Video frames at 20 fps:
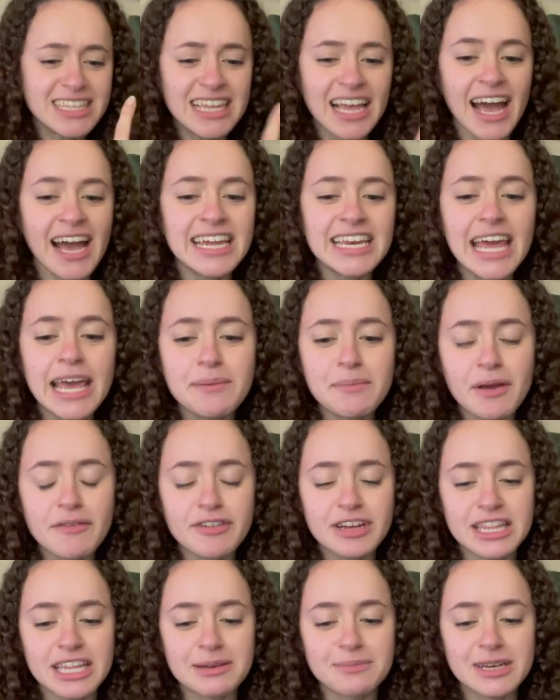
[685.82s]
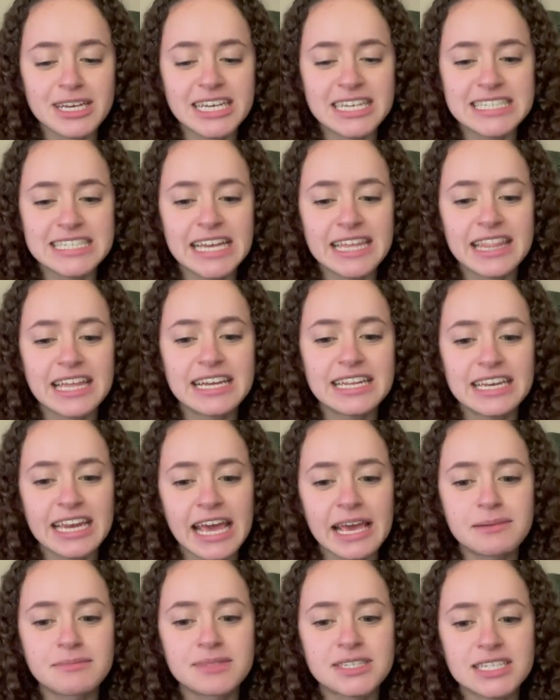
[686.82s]
I name everything because I think
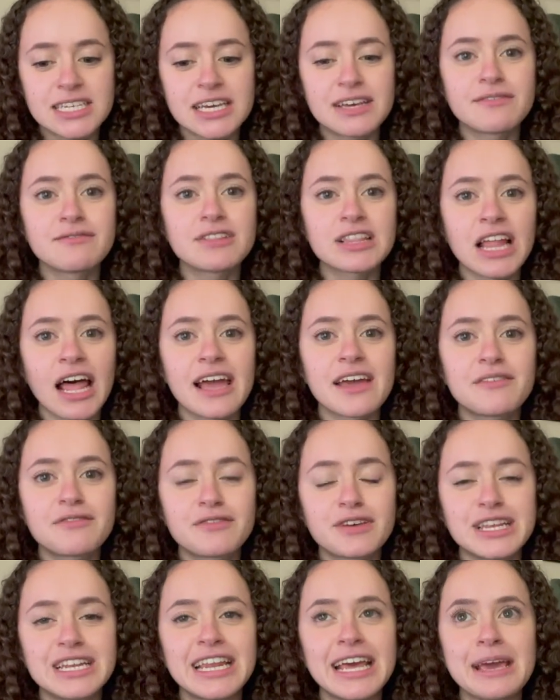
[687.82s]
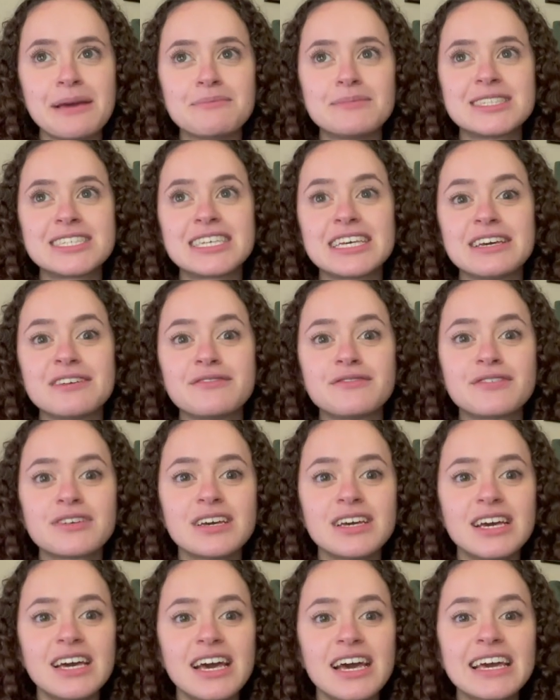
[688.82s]
names give life and names give
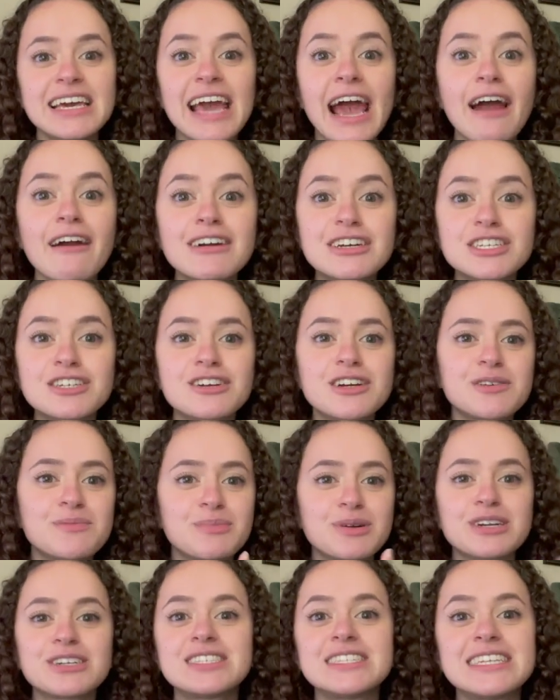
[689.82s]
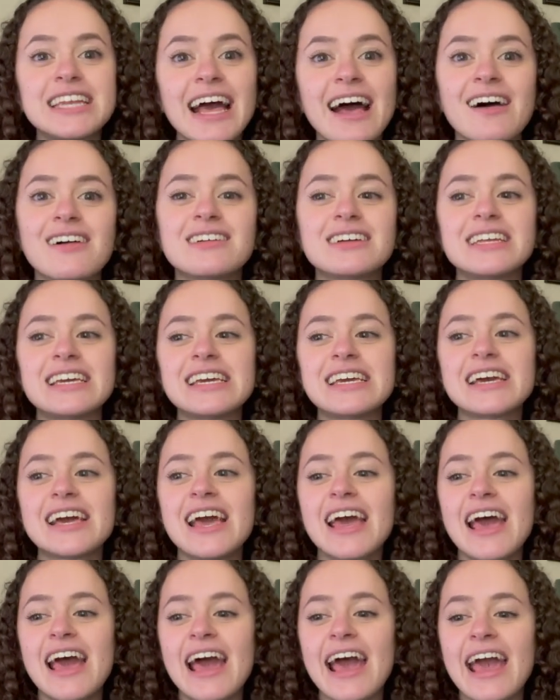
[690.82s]
character and personality
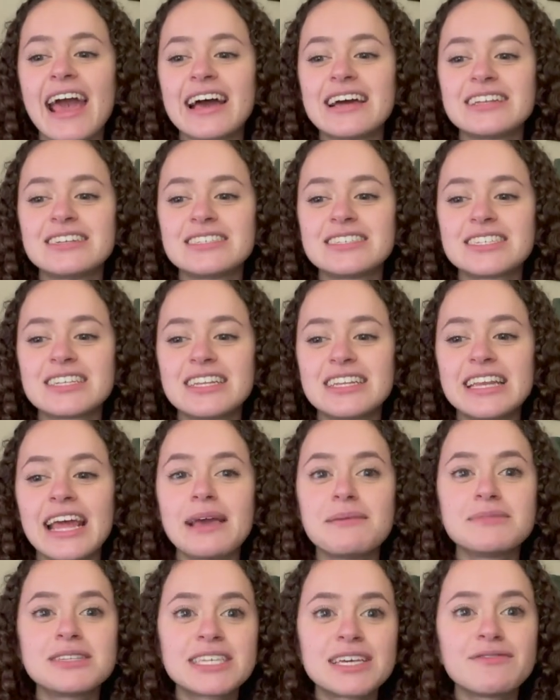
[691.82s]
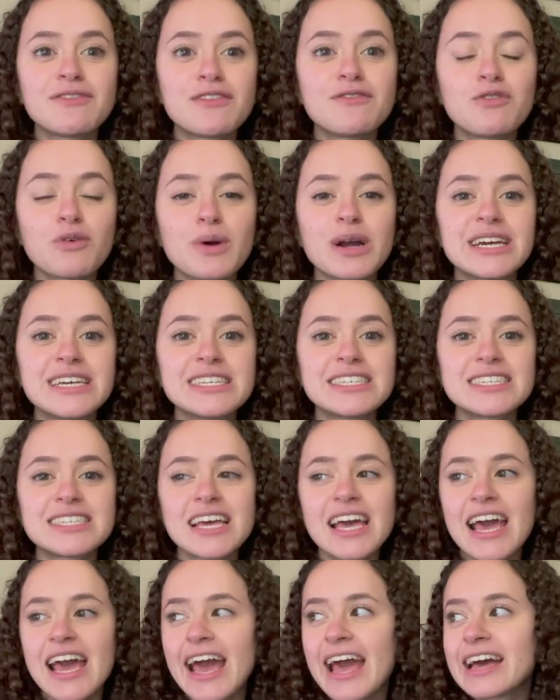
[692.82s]
and names give a voice
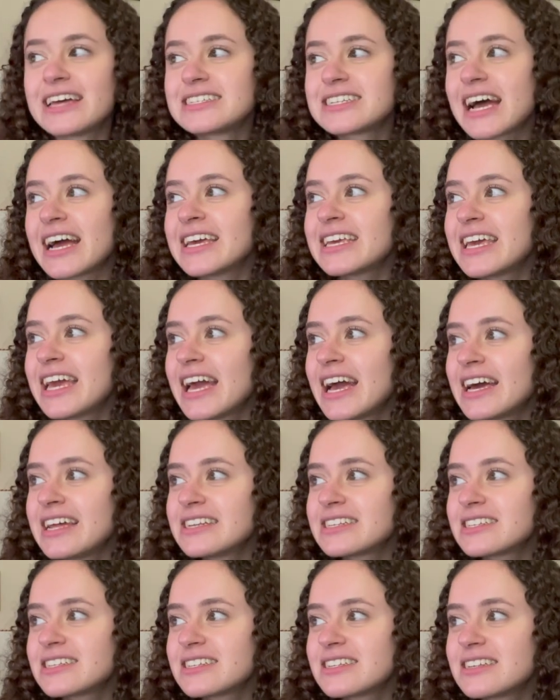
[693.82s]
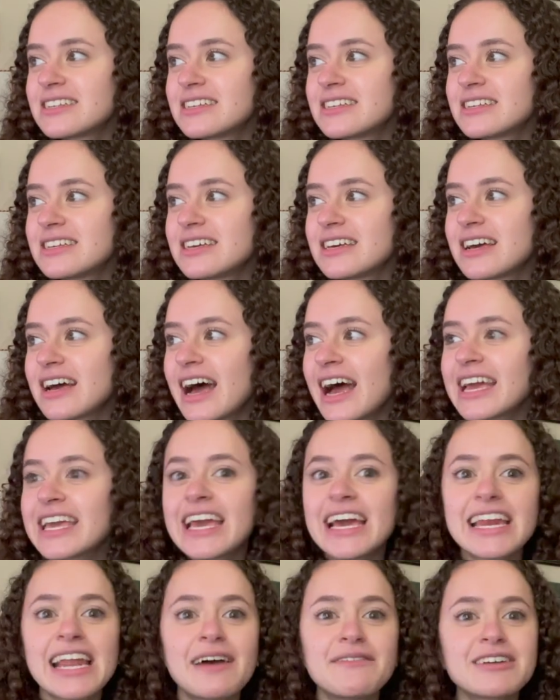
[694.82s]
and I can't I
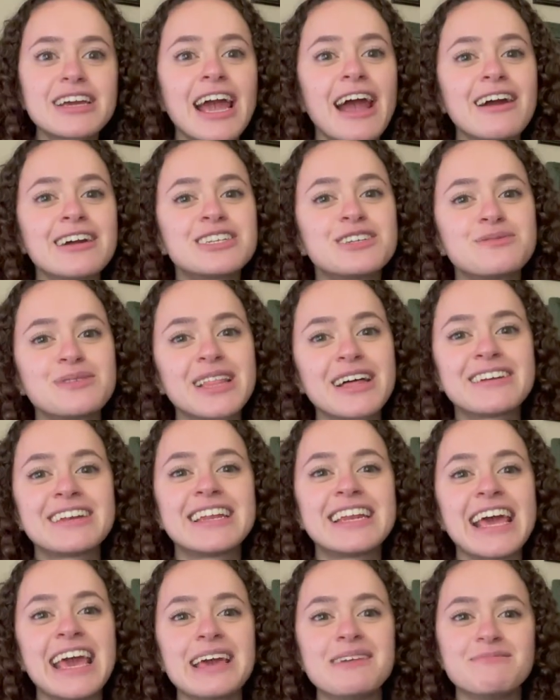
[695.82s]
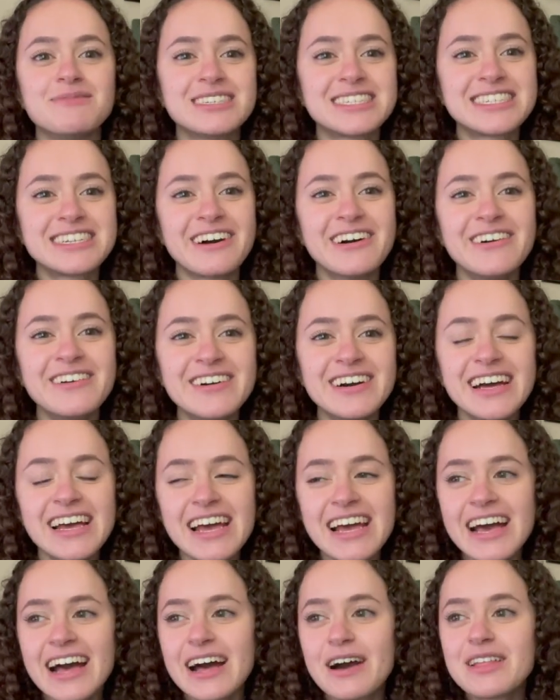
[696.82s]
can't have a character without a name. So
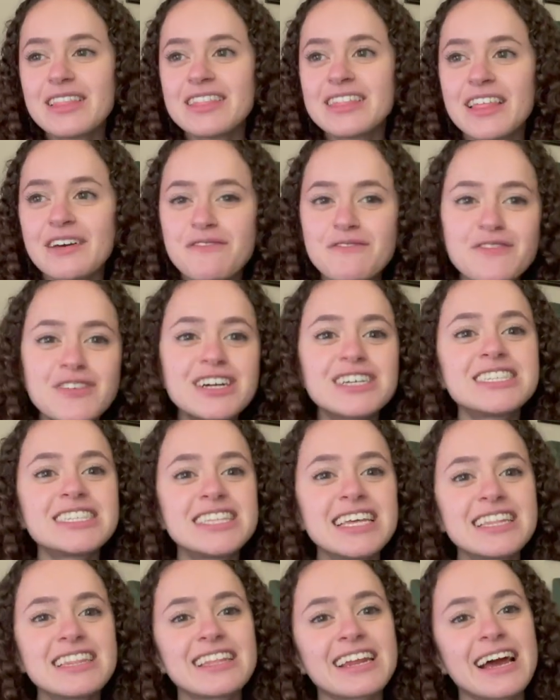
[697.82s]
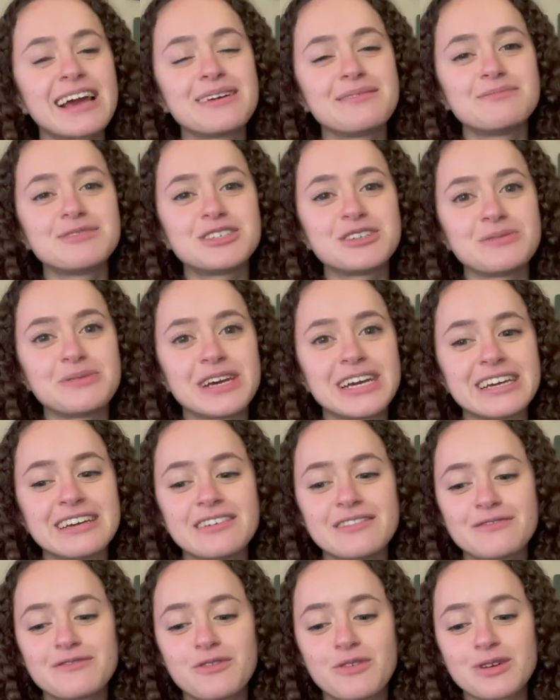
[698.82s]
the first thing that I am
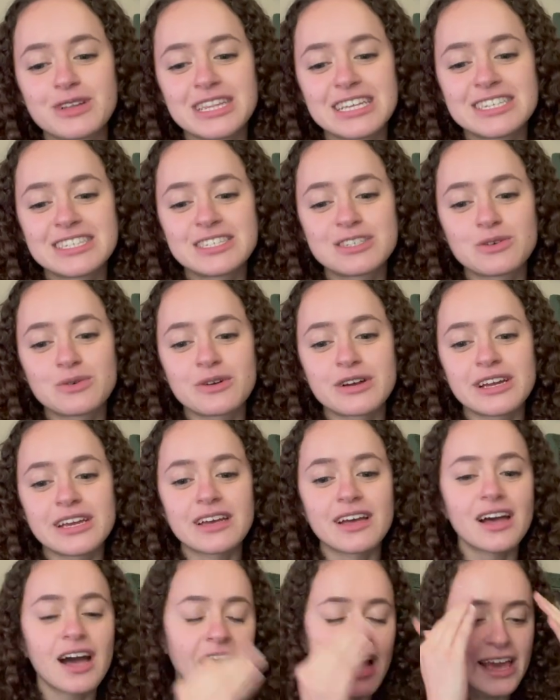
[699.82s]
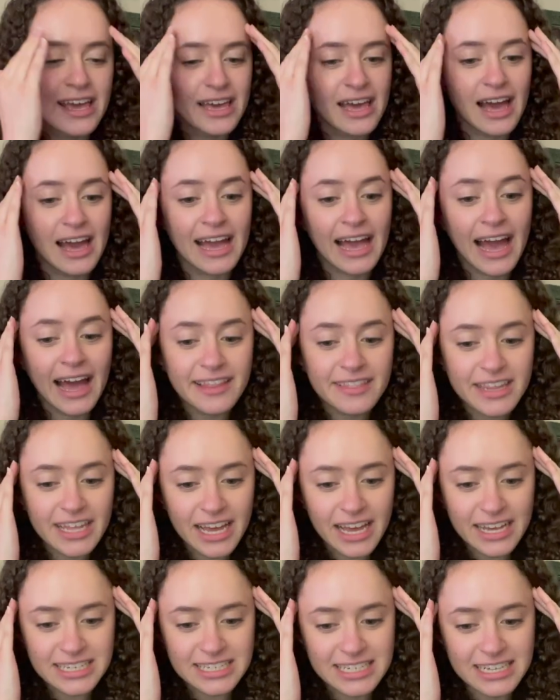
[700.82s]
doing for this story, I, I had
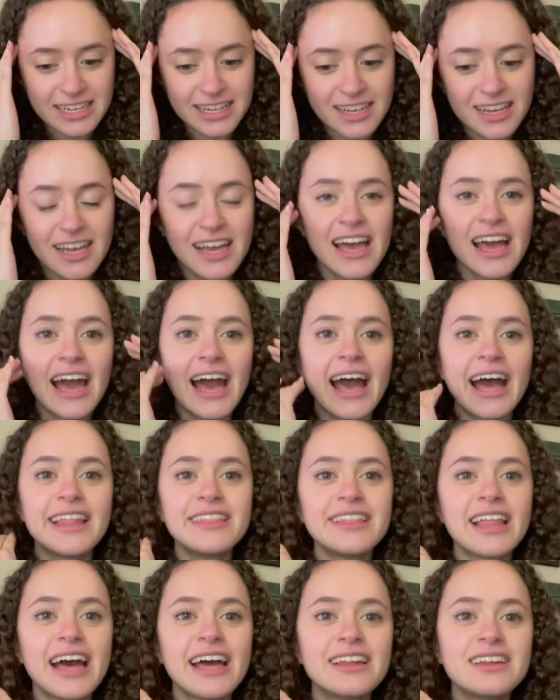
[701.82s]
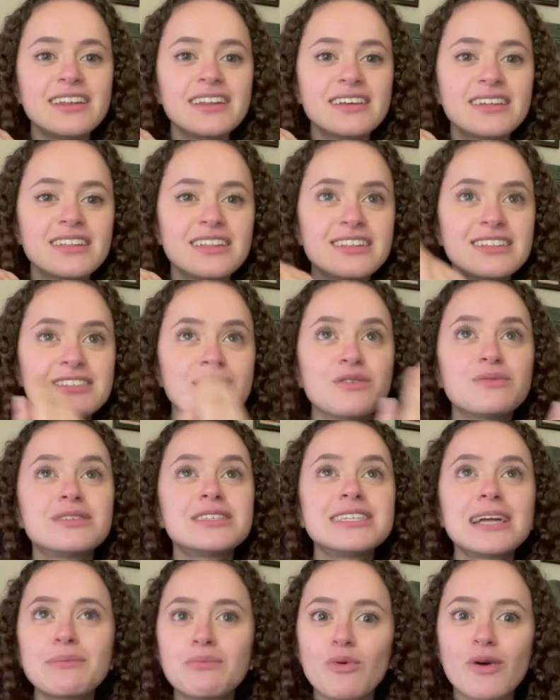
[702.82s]
the idea and then, so
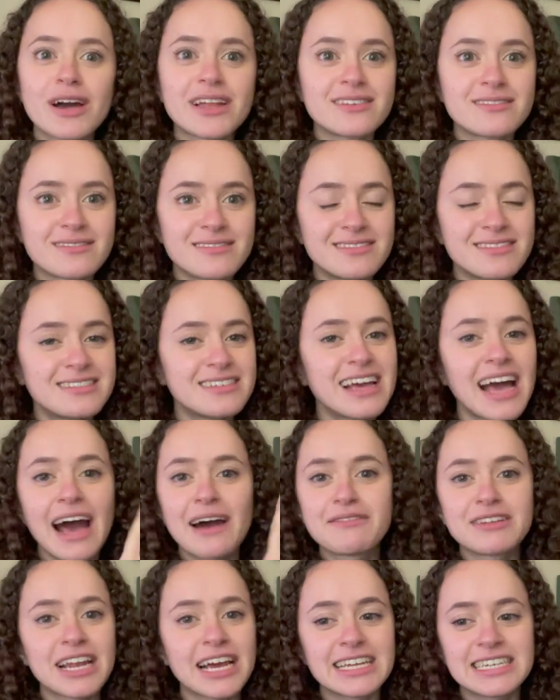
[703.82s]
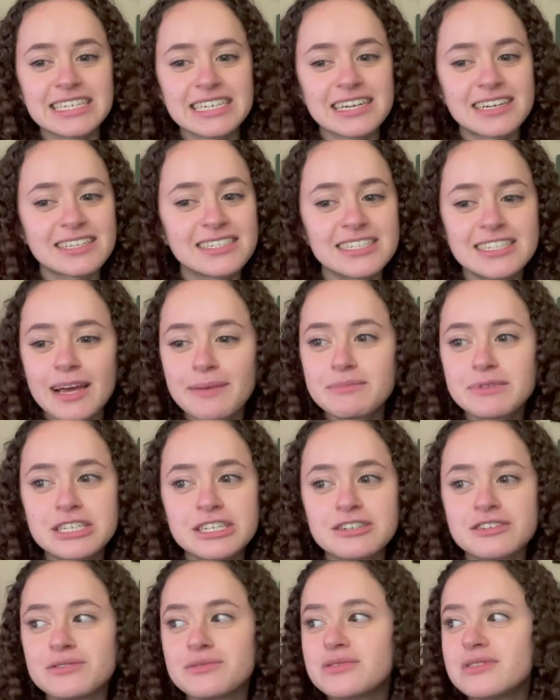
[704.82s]
step one, have an idea. Step
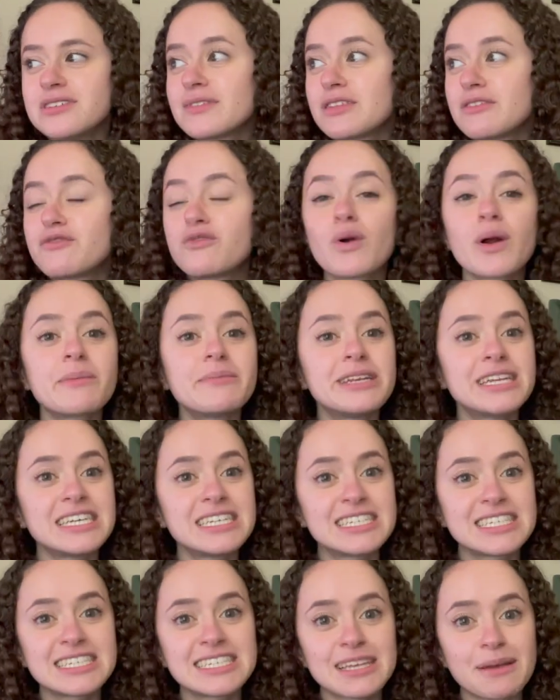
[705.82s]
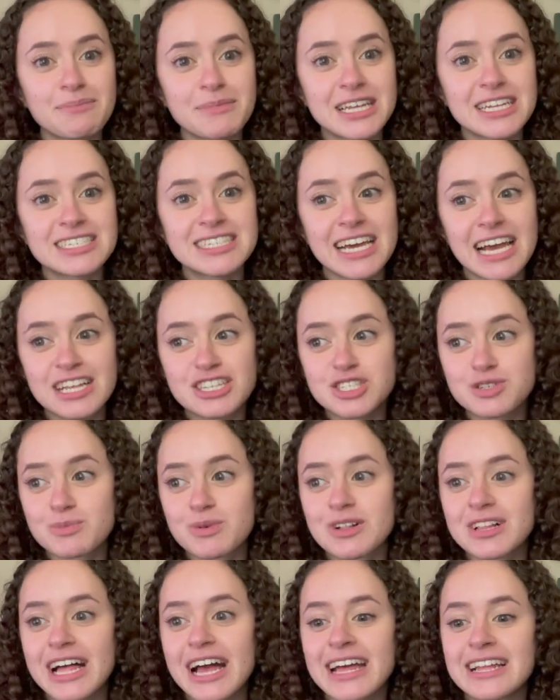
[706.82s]
two, form it into something
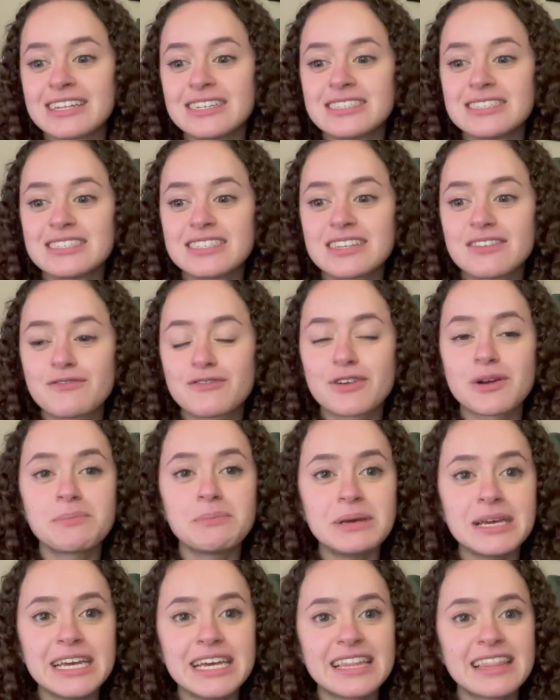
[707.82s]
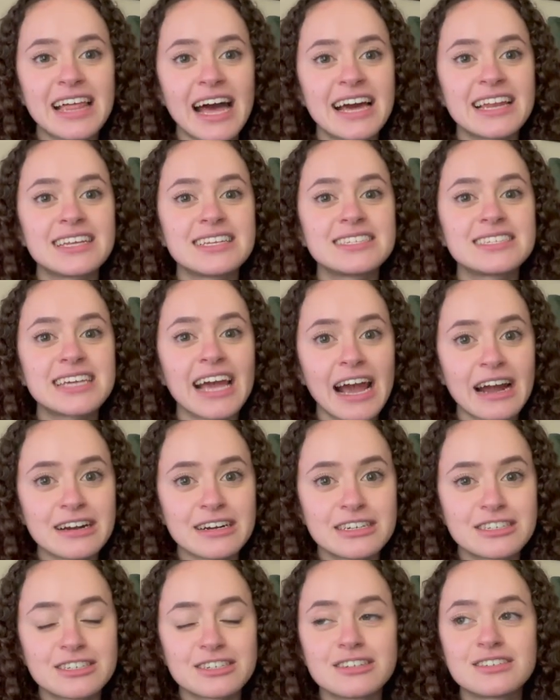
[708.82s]
tangible. And for me, that is
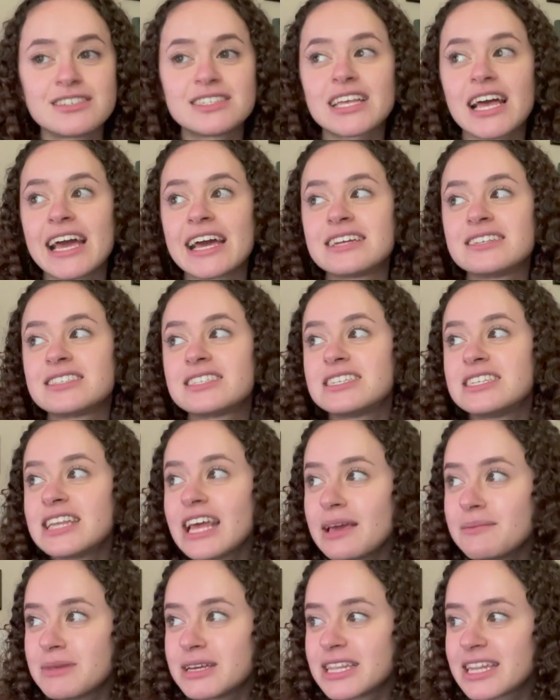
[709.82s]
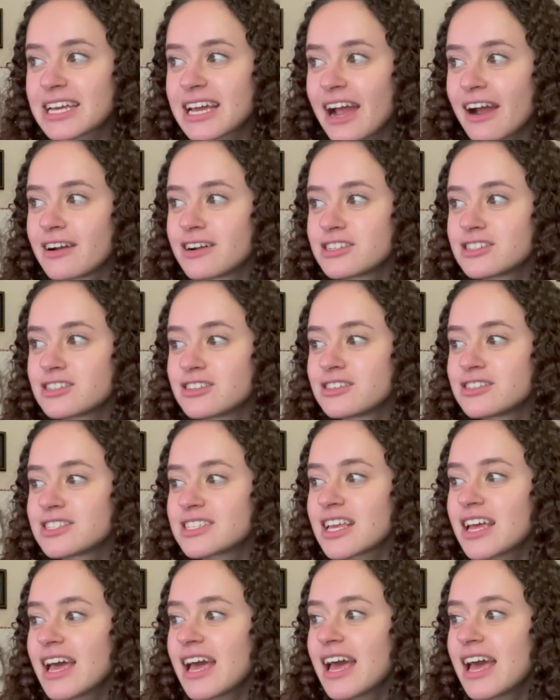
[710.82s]
characters and naming the characters.